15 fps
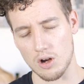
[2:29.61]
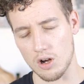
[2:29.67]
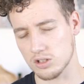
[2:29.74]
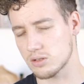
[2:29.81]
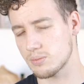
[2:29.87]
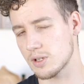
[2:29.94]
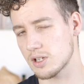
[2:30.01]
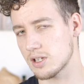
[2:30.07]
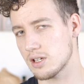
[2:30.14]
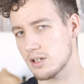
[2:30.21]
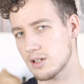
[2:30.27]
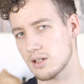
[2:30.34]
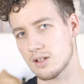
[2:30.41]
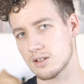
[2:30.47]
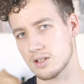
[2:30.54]

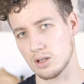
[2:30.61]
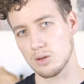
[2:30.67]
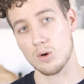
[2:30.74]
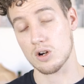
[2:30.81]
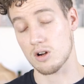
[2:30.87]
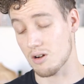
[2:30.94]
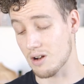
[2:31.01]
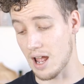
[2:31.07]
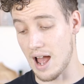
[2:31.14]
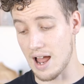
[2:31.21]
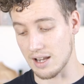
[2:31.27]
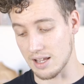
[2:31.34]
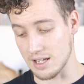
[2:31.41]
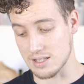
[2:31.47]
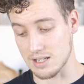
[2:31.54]
ultimately the Lord our
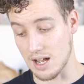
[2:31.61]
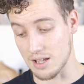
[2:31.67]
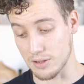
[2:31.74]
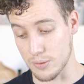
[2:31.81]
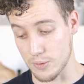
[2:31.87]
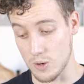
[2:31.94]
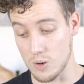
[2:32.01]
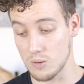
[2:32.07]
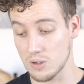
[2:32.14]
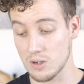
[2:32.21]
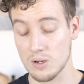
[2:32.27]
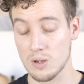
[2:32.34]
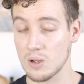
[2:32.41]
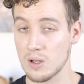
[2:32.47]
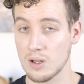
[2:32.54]
God is on the throne
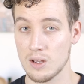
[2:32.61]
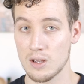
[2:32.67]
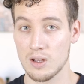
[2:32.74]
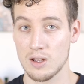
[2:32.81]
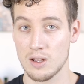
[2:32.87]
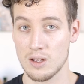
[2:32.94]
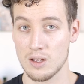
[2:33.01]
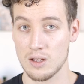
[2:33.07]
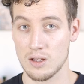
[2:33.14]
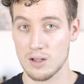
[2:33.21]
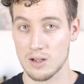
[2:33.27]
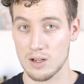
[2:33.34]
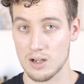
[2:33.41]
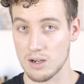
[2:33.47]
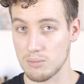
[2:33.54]

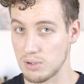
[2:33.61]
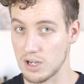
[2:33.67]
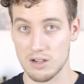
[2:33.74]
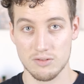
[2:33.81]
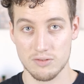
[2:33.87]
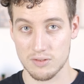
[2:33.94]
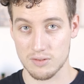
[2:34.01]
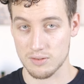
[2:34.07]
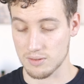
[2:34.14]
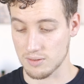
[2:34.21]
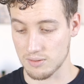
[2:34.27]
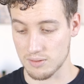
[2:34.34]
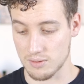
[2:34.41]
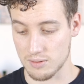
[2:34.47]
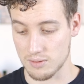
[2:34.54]
above
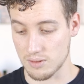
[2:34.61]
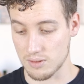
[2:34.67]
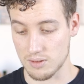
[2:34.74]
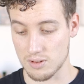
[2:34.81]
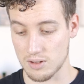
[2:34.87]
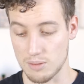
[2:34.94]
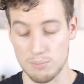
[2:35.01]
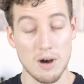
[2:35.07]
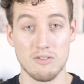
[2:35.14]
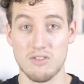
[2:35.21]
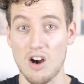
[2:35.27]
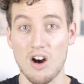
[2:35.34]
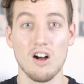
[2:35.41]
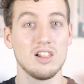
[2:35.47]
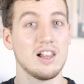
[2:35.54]

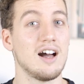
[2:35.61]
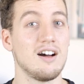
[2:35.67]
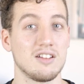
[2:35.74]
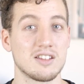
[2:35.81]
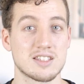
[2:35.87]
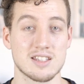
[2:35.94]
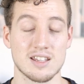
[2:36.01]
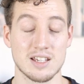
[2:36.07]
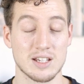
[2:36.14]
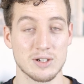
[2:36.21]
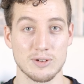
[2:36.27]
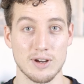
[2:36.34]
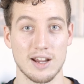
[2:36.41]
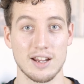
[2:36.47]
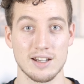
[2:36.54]
above all else,
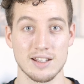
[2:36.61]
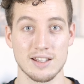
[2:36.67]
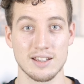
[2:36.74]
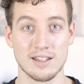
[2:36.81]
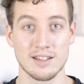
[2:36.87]
right?